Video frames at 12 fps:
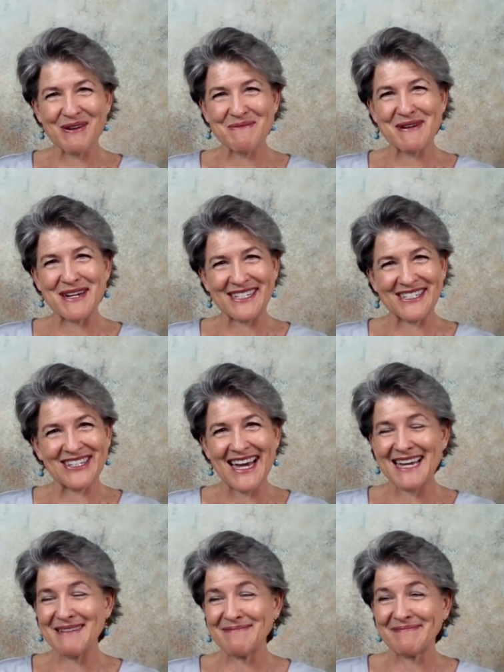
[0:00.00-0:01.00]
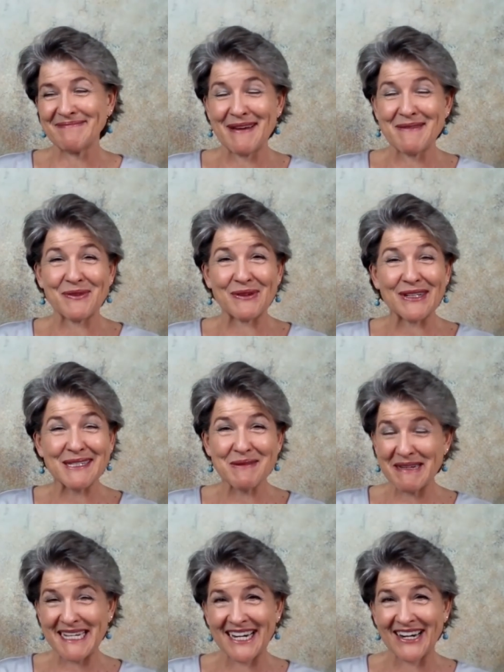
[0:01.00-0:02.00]
much i'm i'm thrilled to
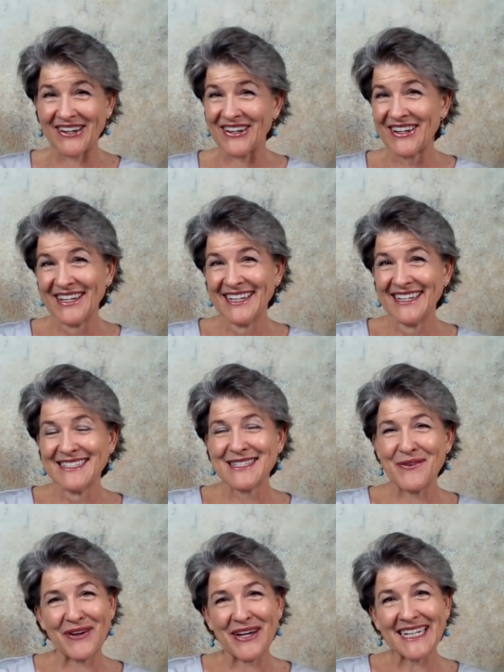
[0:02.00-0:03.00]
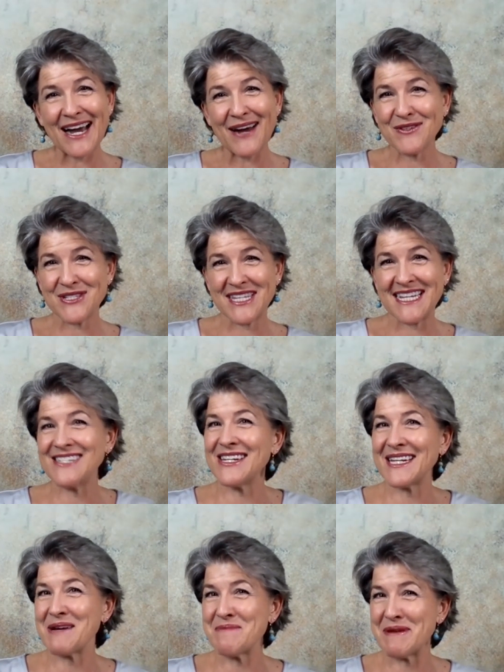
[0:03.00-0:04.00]
be here it's a fun
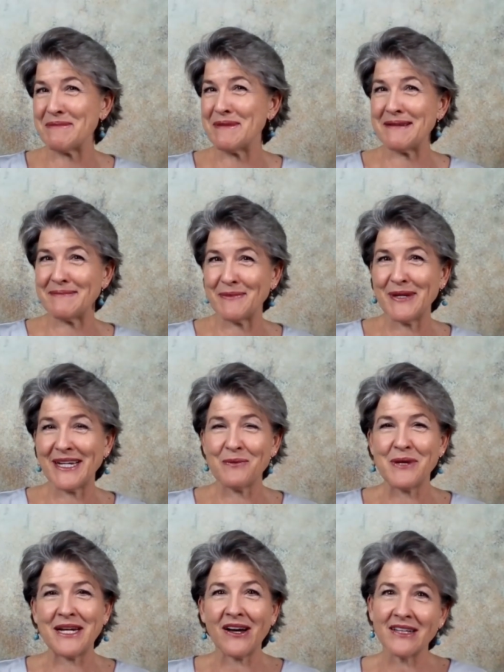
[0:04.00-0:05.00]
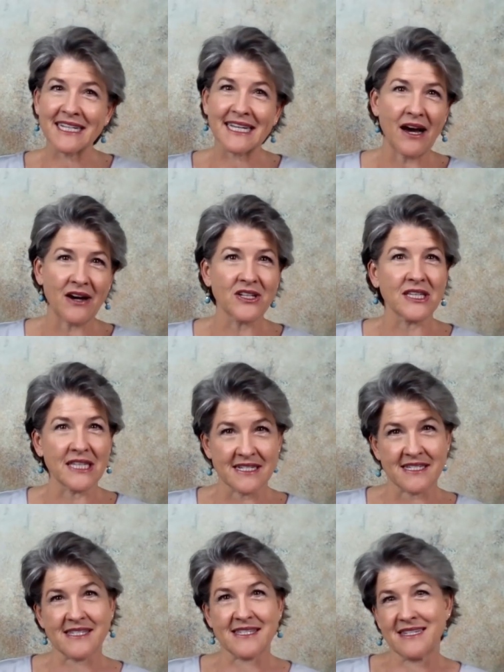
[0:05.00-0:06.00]
conversation commitment we, we call it
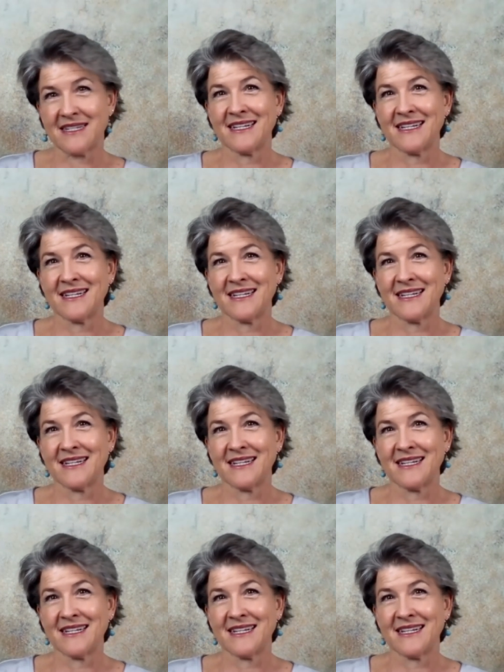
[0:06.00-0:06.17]
calculus